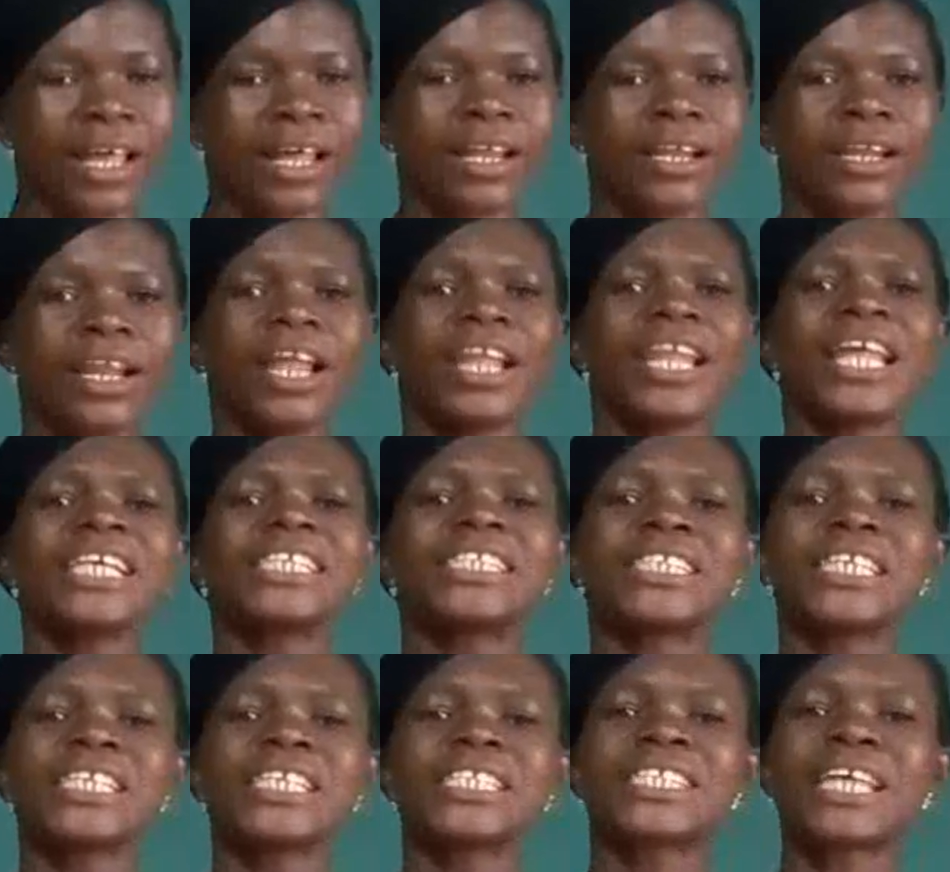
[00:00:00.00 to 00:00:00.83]
Now
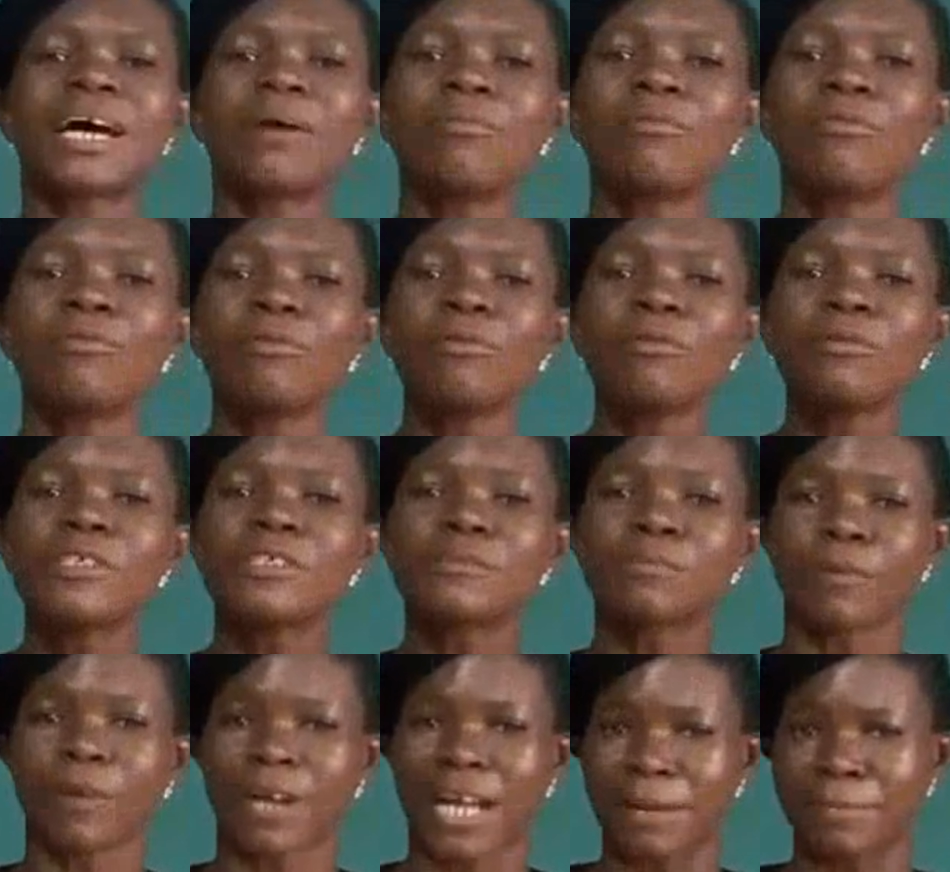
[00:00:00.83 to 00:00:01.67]
let's see some rules
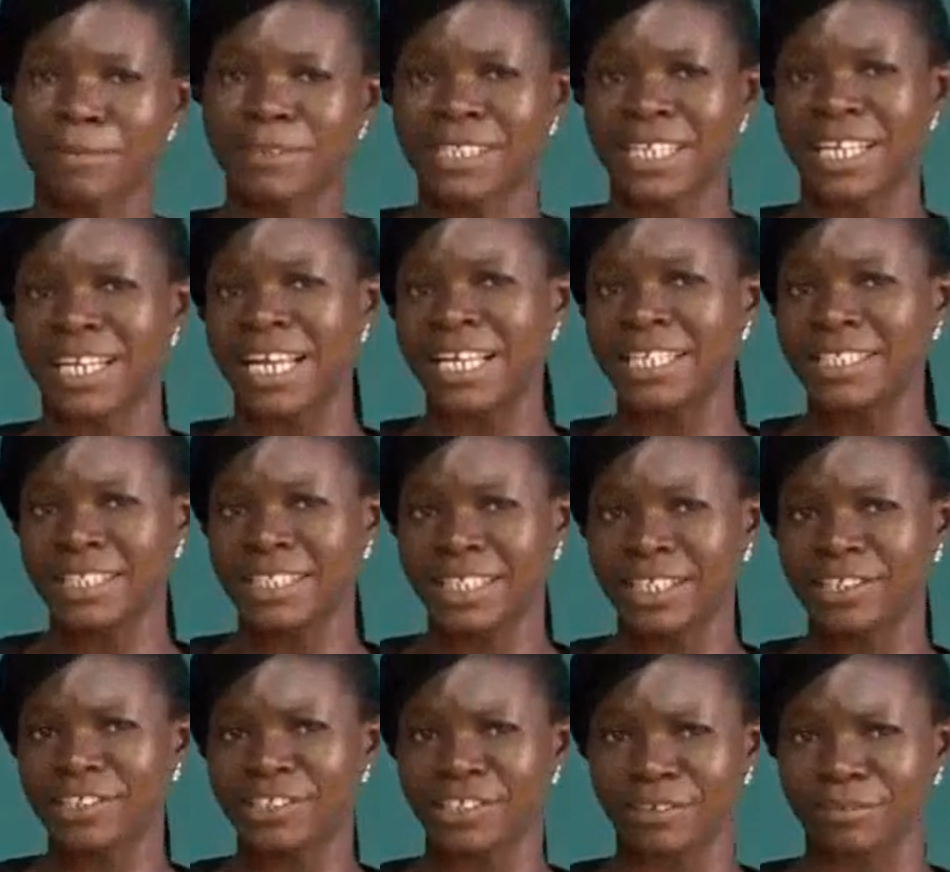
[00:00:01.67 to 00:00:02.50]
for
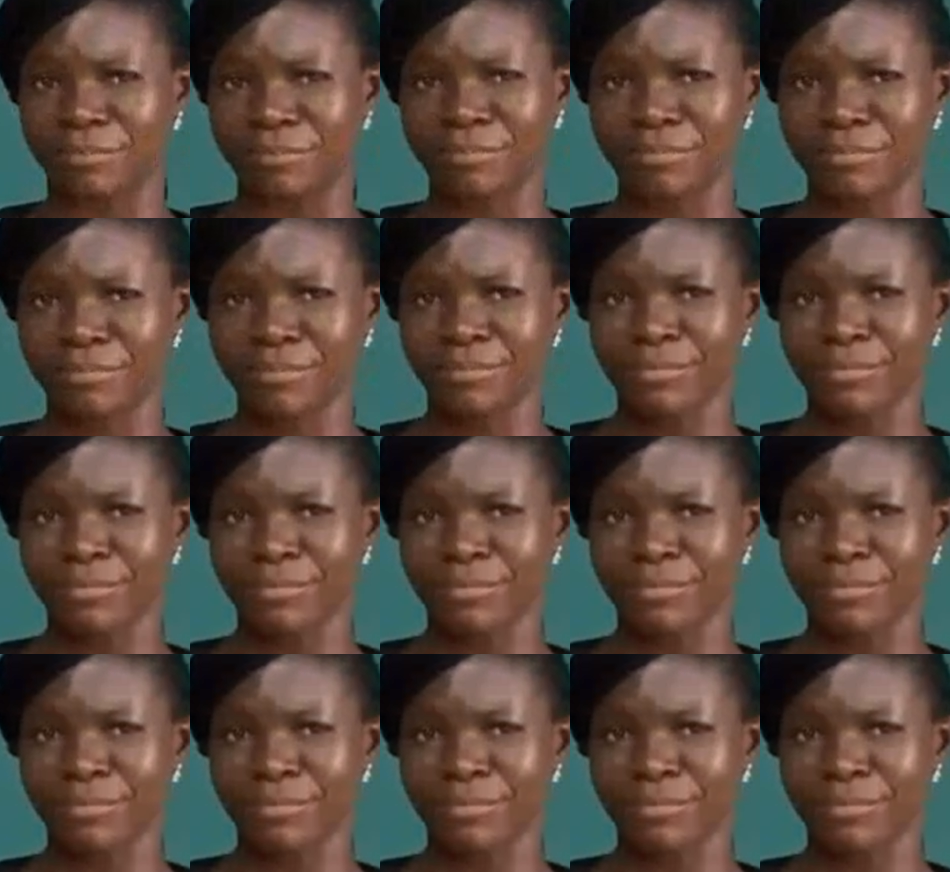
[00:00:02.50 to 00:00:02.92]
capitalization.